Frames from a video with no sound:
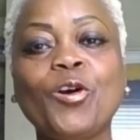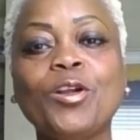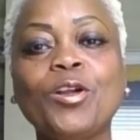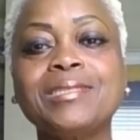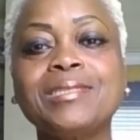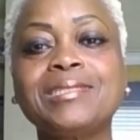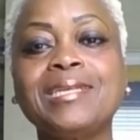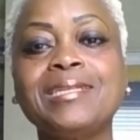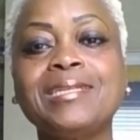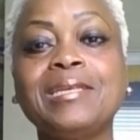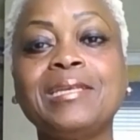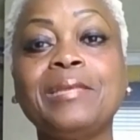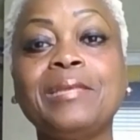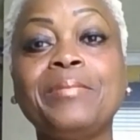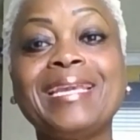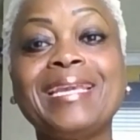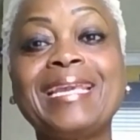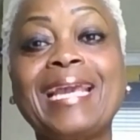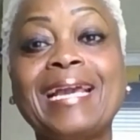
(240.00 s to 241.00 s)
all of a sudden it
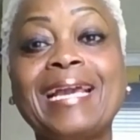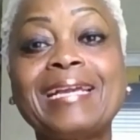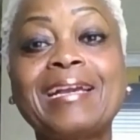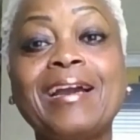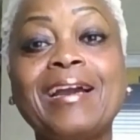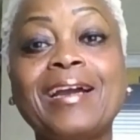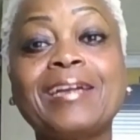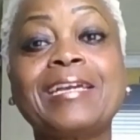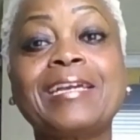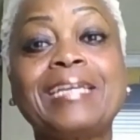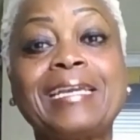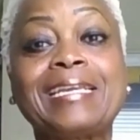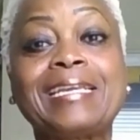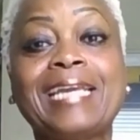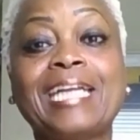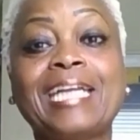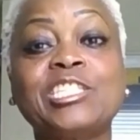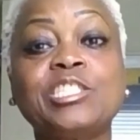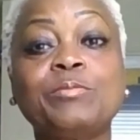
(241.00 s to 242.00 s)
may catch
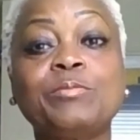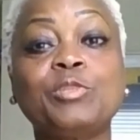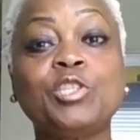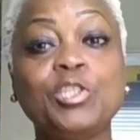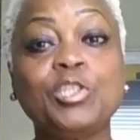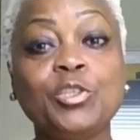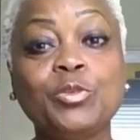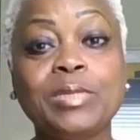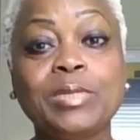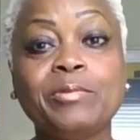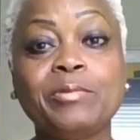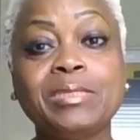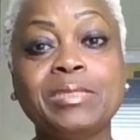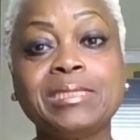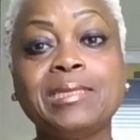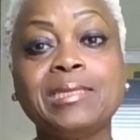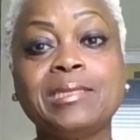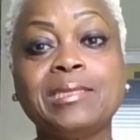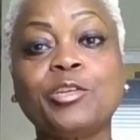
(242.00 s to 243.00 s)
up to you, like we
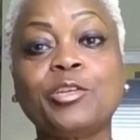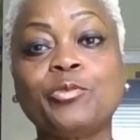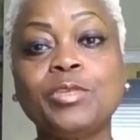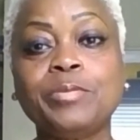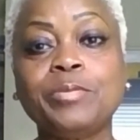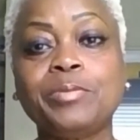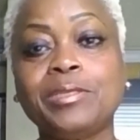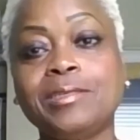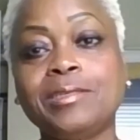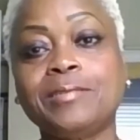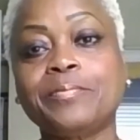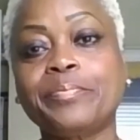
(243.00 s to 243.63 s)
say in the Caribbean.